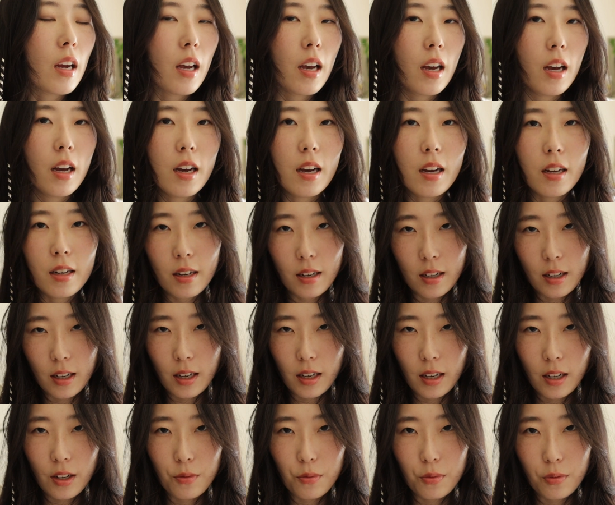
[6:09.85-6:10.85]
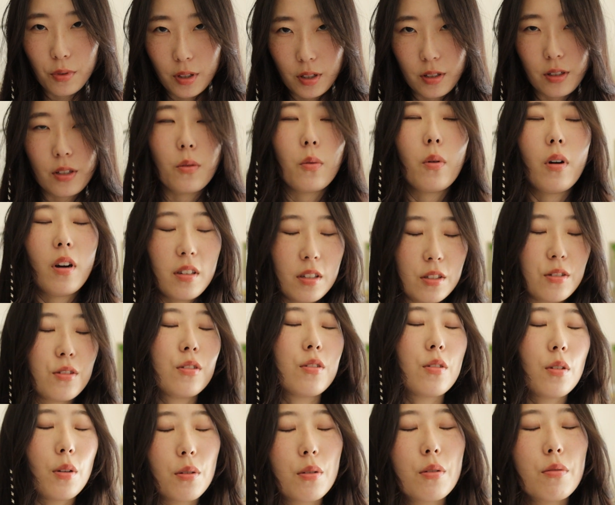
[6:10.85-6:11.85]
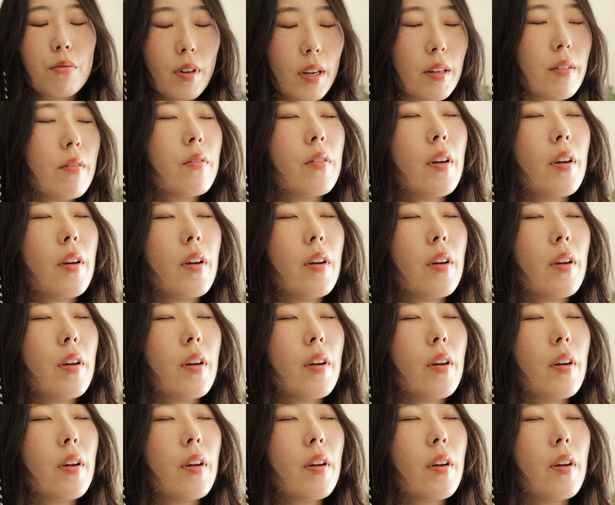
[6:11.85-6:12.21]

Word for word: and I really wanted to go to Ren